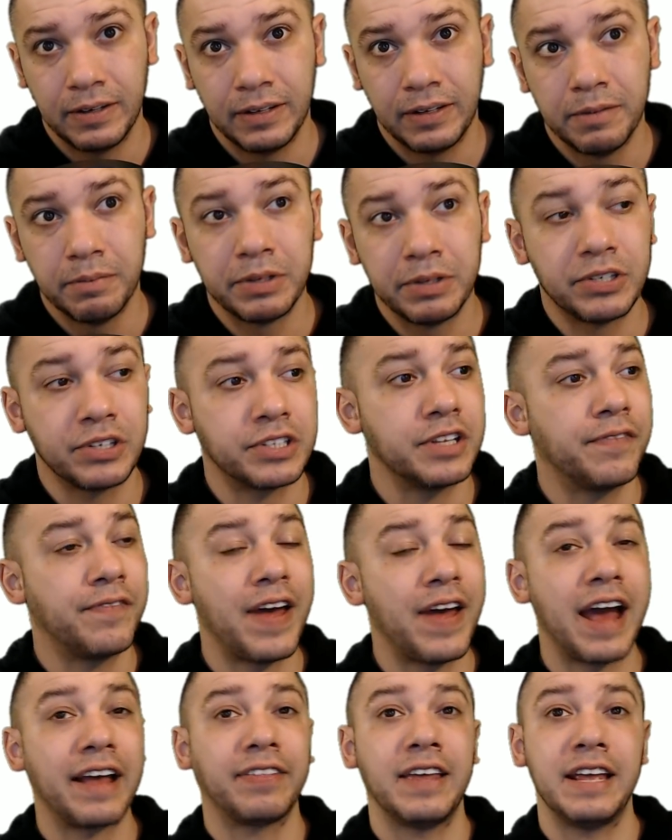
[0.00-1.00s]
But just the
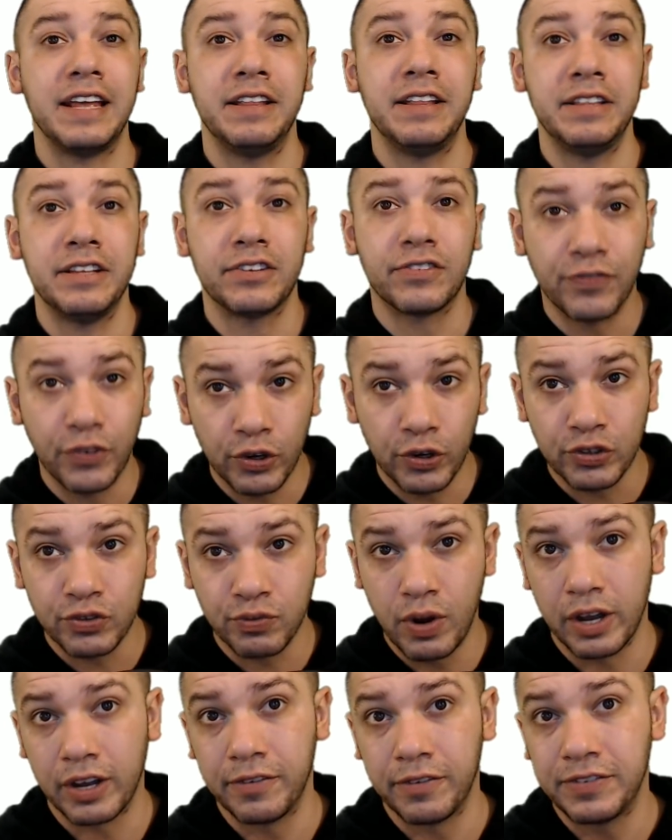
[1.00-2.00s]
fact that in this first
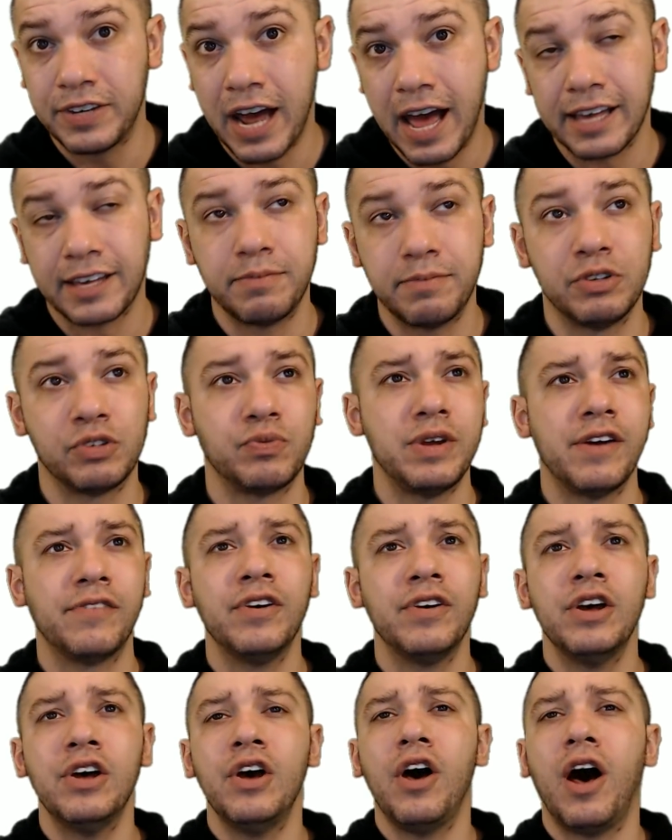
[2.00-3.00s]
rung of documents, we have
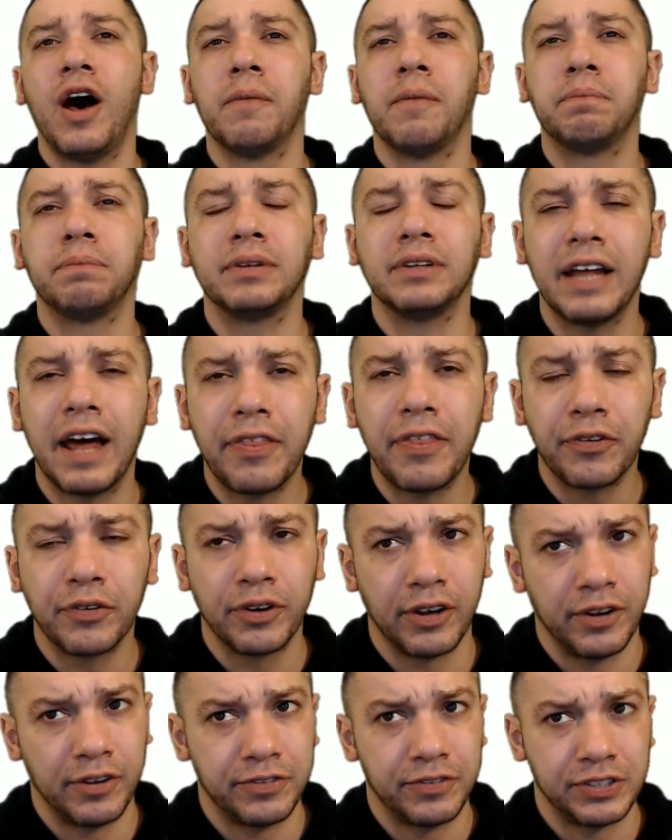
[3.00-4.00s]
a plethora
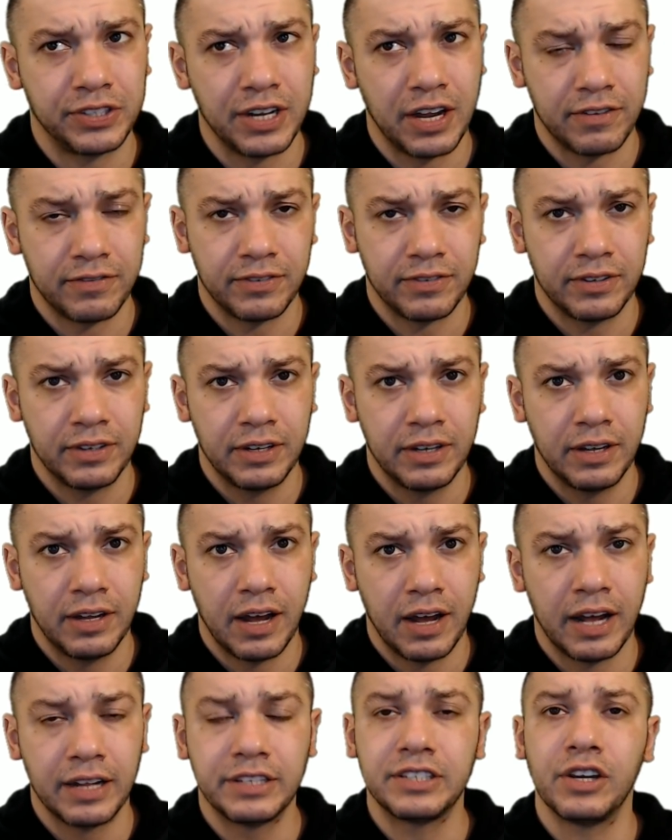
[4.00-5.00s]
of stuff
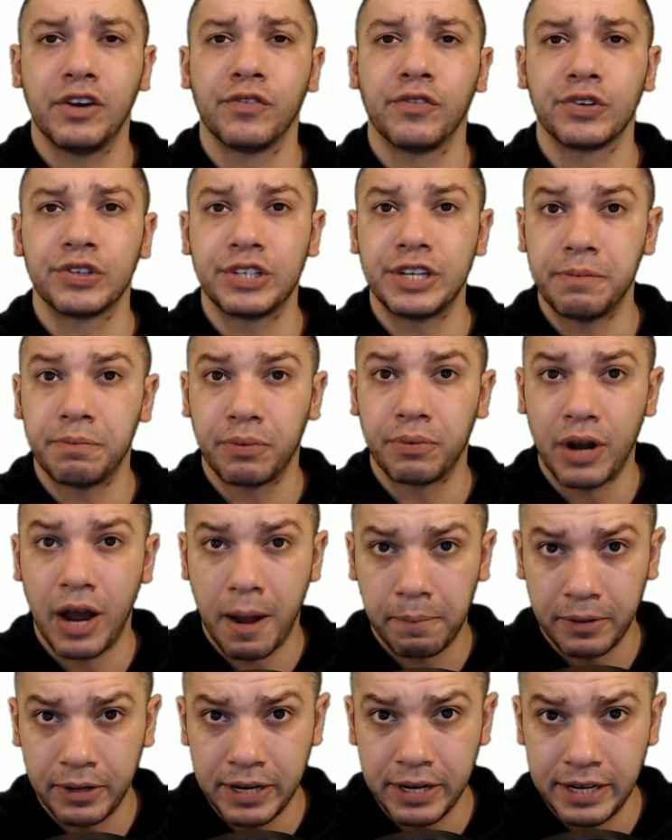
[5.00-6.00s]
on Silverstein
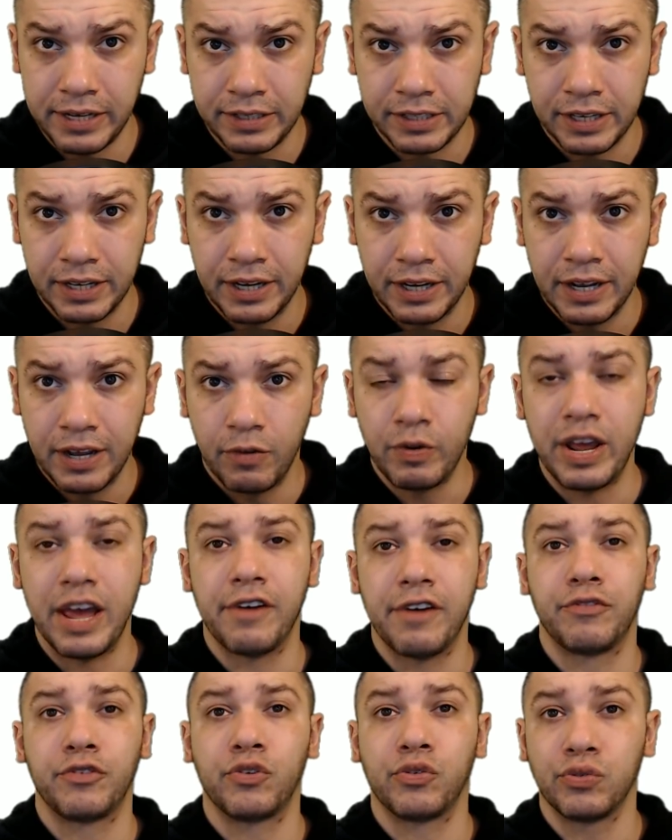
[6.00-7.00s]
Properties. We
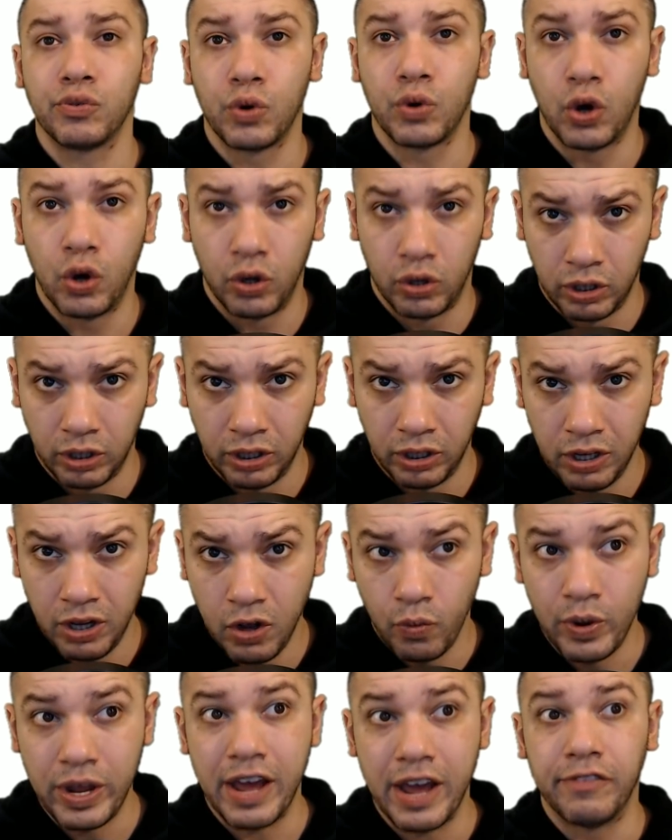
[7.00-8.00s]
have Kroll.
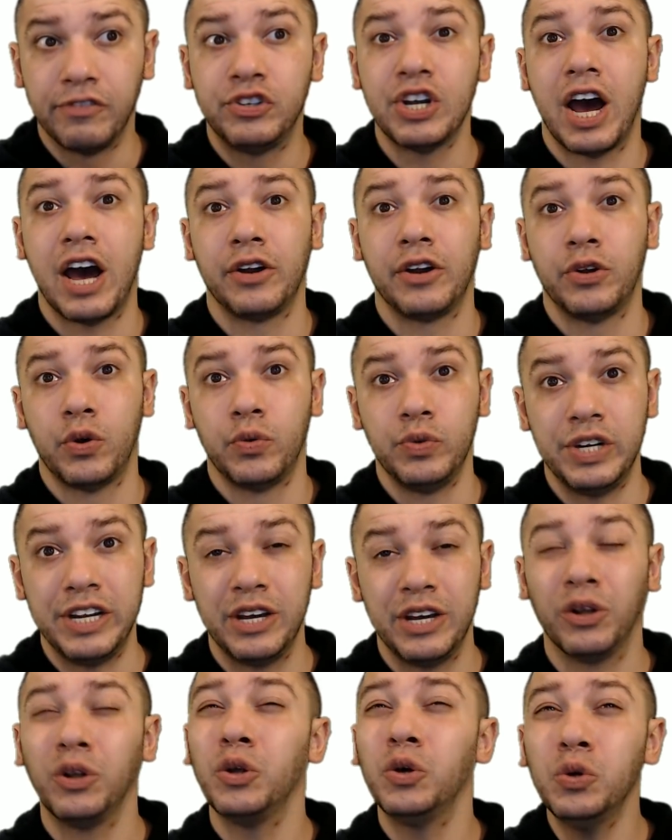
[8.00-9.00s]
We have John
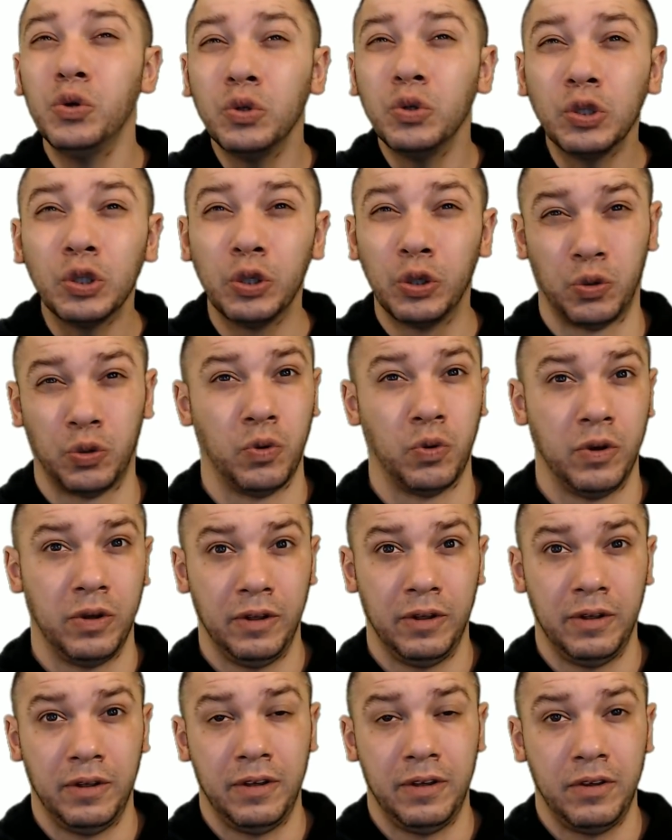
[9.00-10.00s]
O'Neill. Hulu
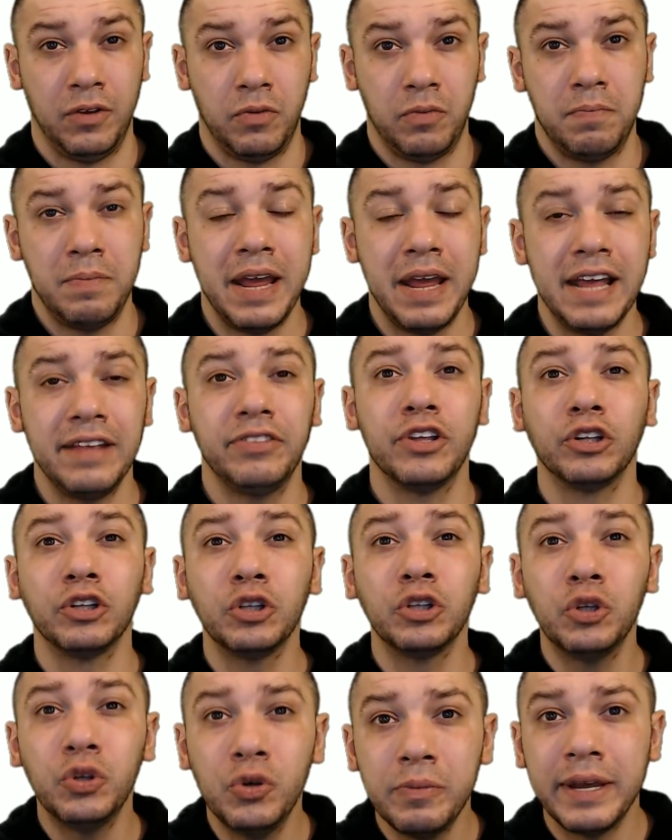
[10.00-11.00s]
made The
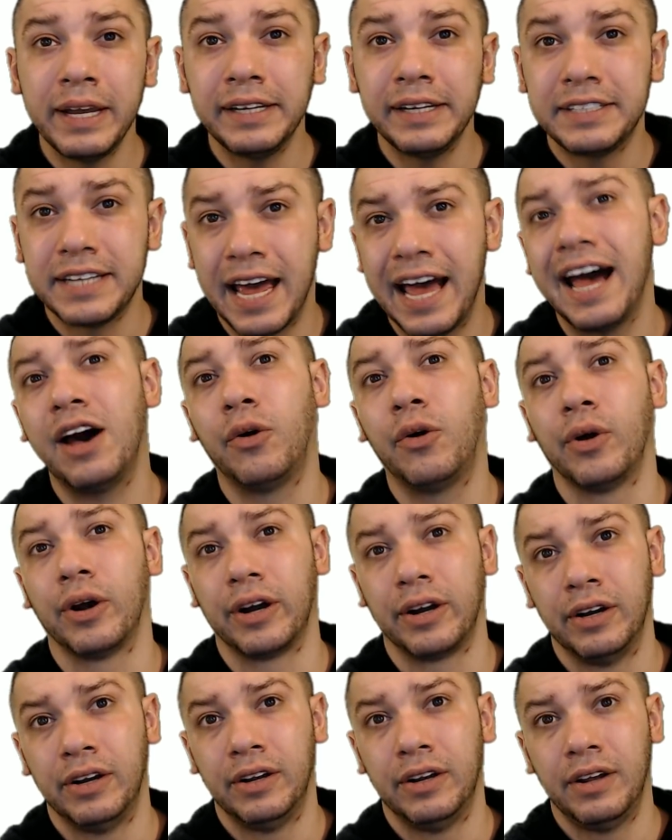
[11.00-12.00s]
Looming Tower.
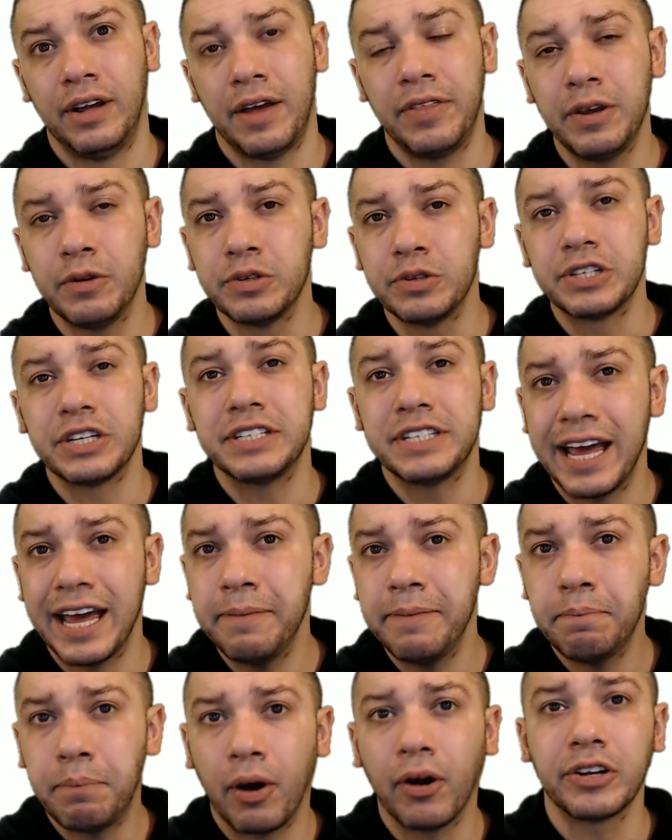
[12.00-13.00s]
I think it was a
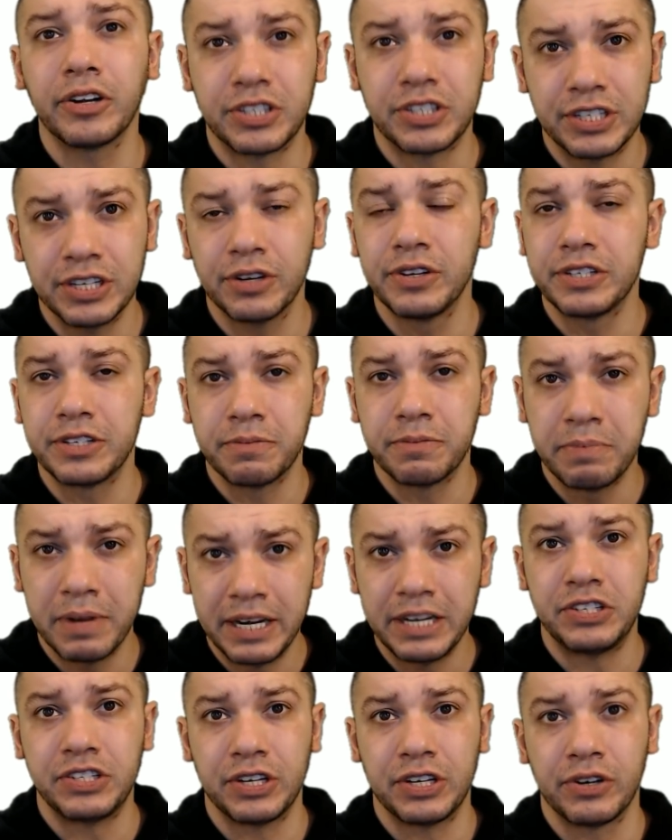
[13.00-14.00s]
10-part series, a
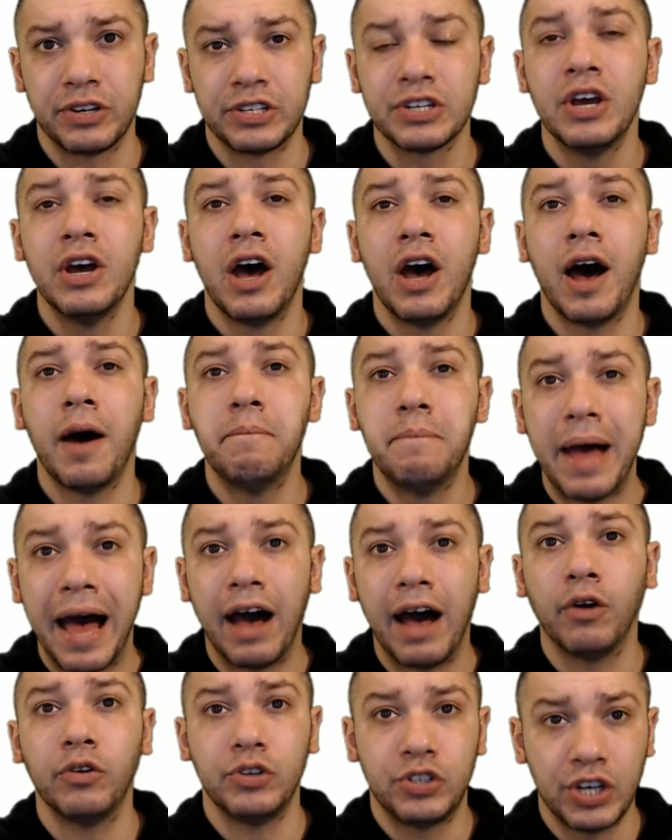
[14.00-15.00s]
miniseries,
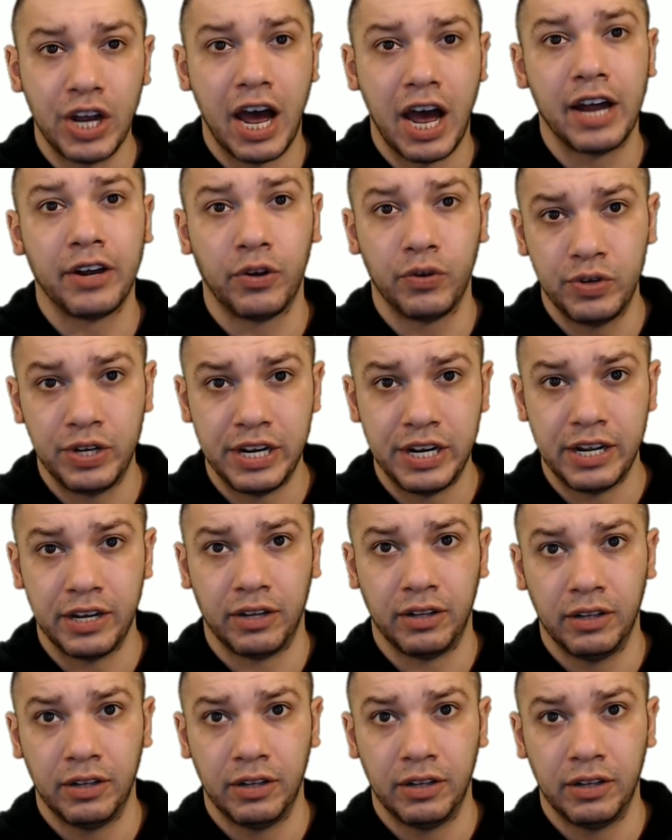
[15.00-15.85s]
about John O'Neill